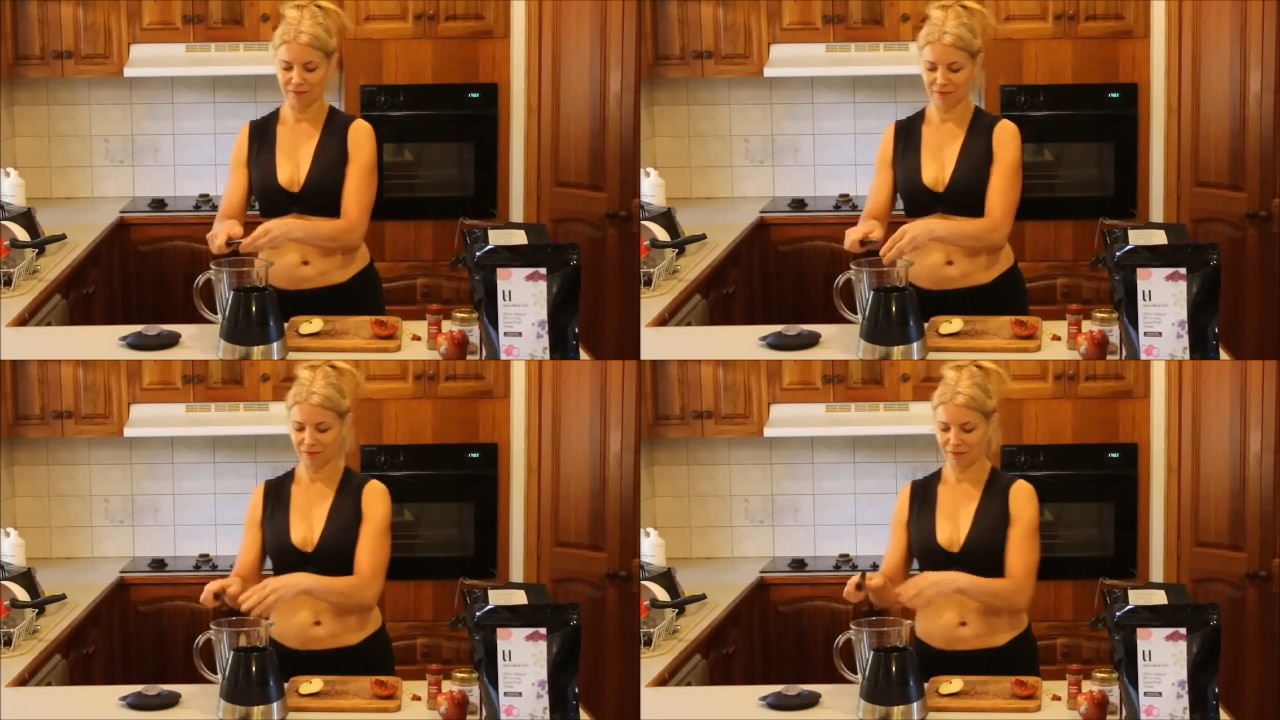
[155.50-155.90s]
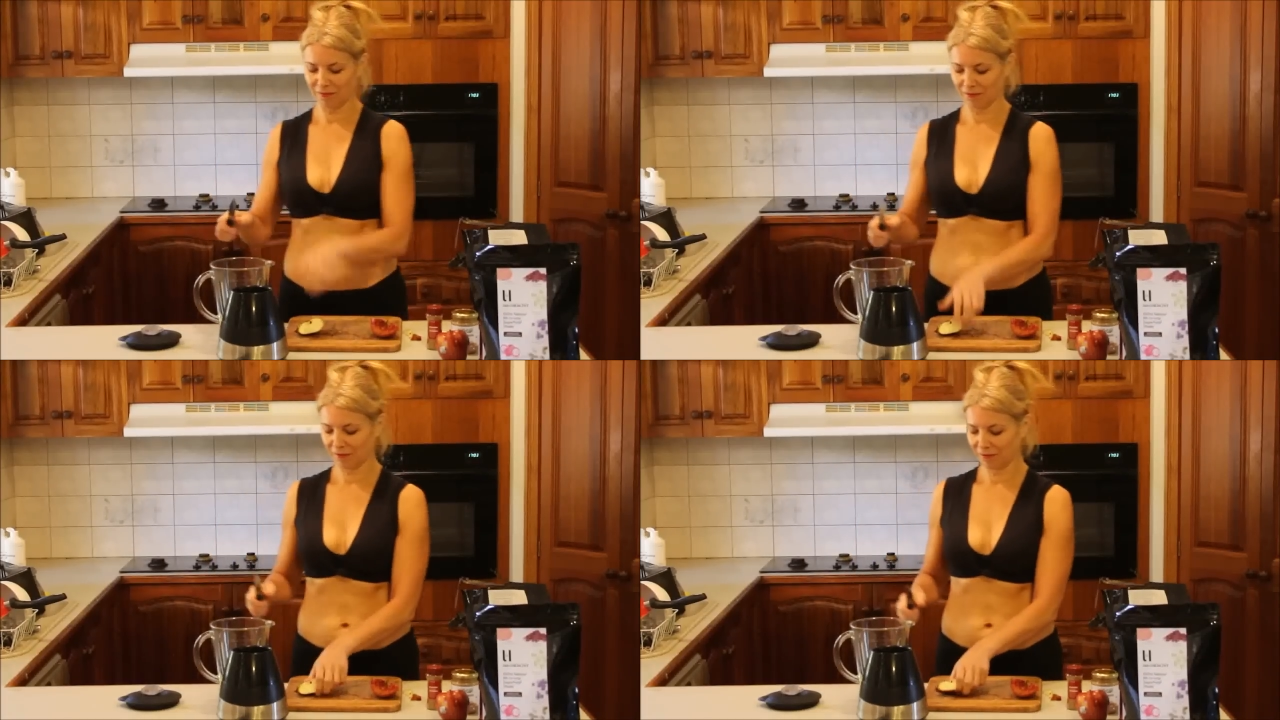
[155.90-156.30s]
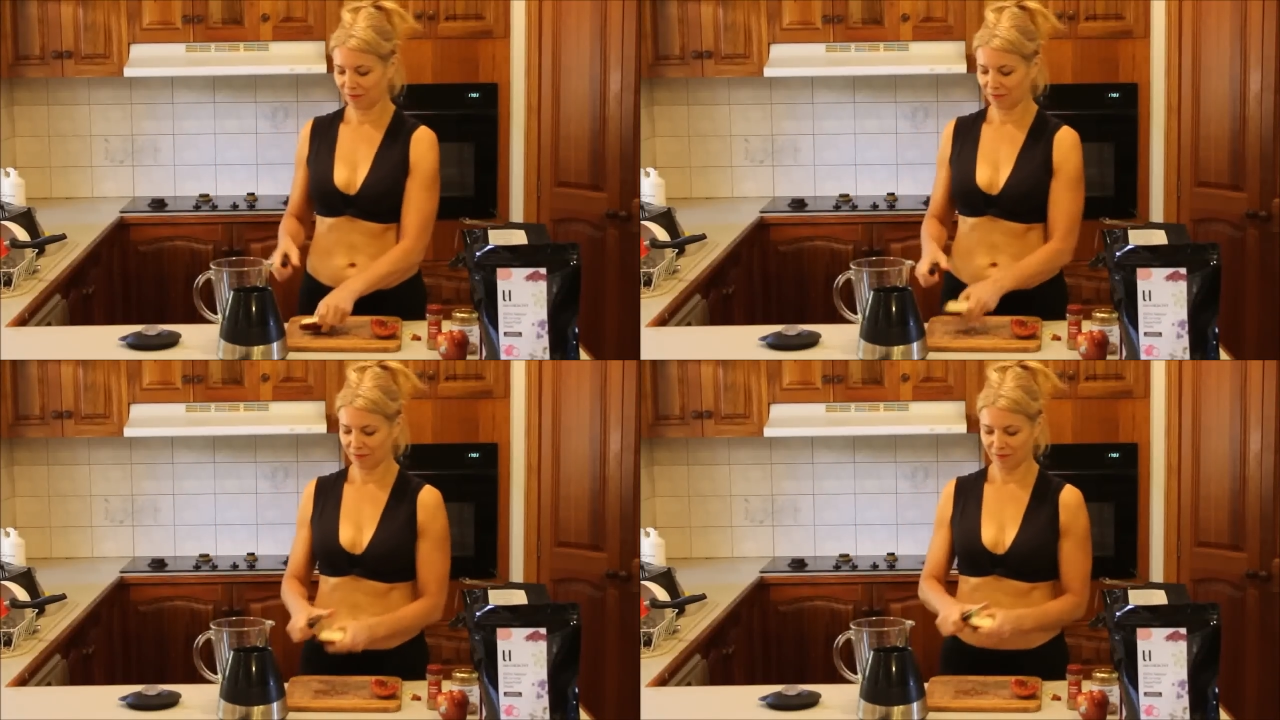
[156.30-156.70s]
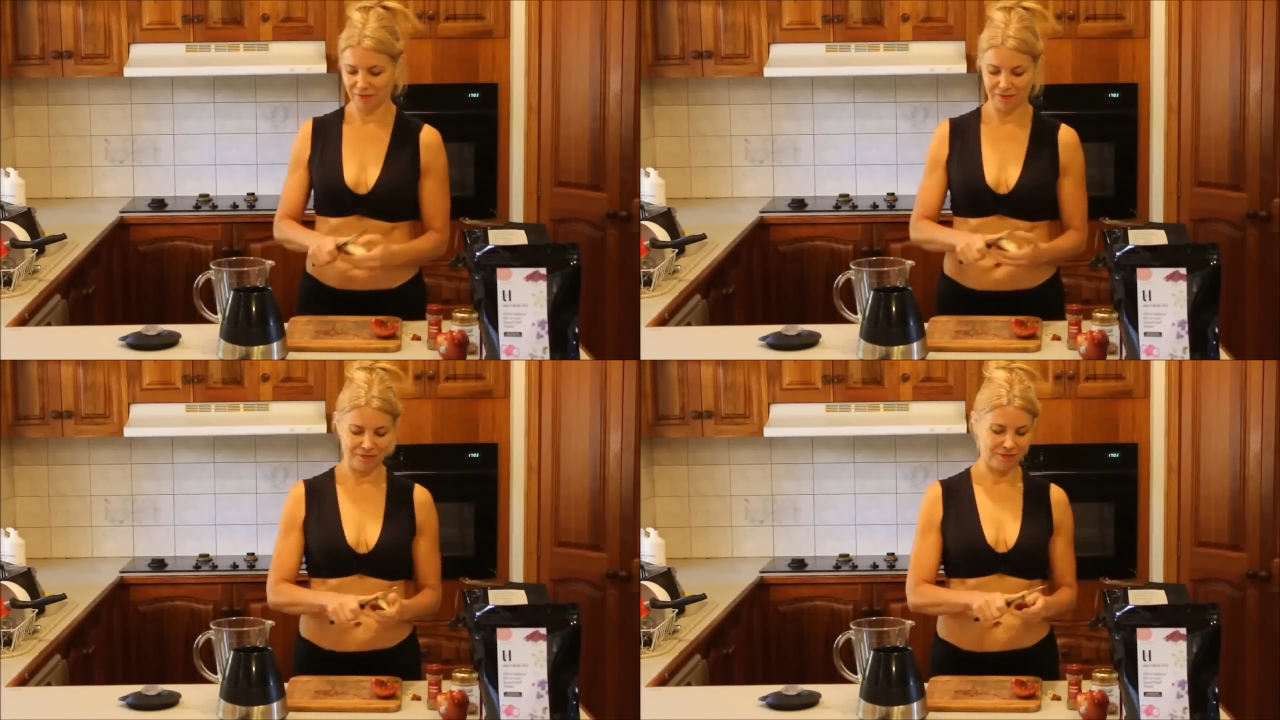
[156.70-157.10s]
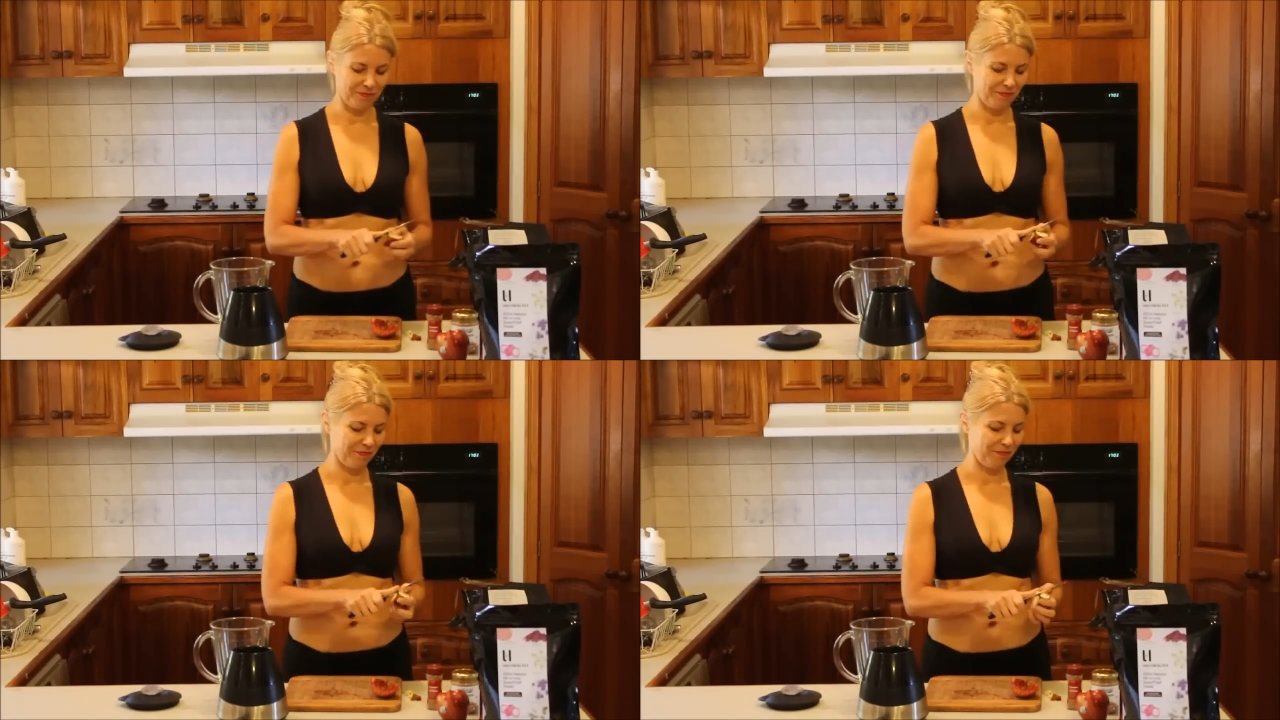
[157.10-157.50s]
[no speech]